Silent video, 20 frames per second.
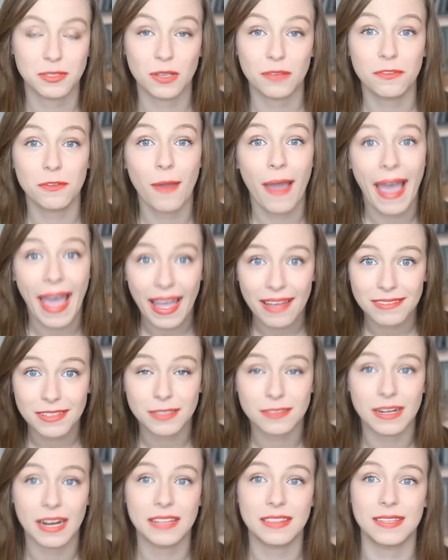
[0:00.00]
So if you
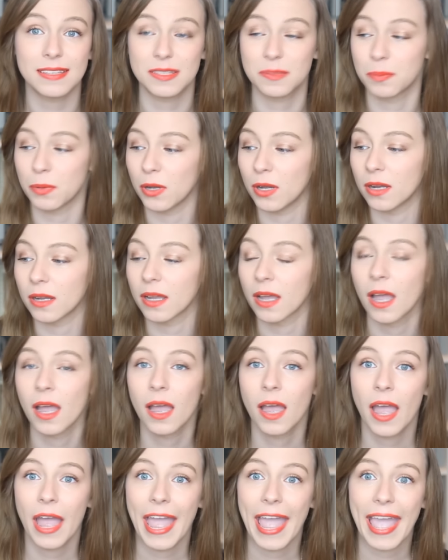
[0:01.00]
haven't read this book,
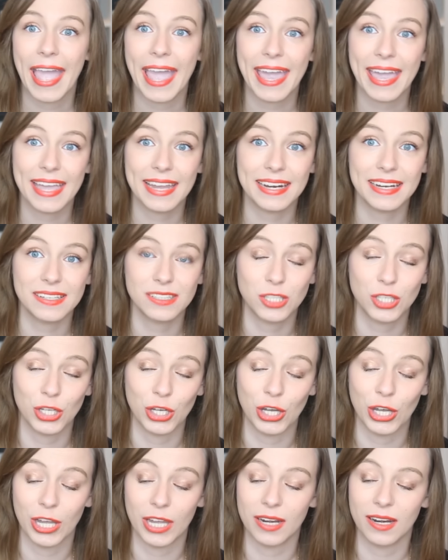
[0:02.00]
it is
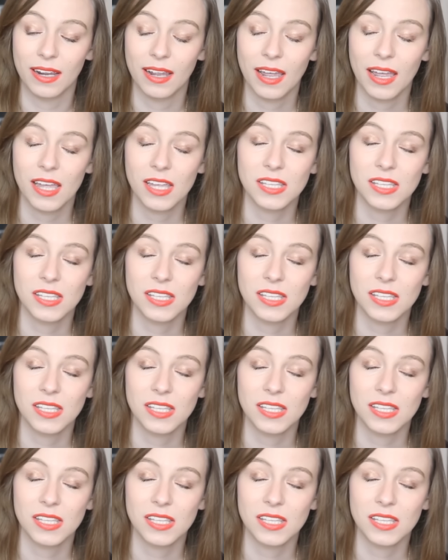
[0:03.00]
good.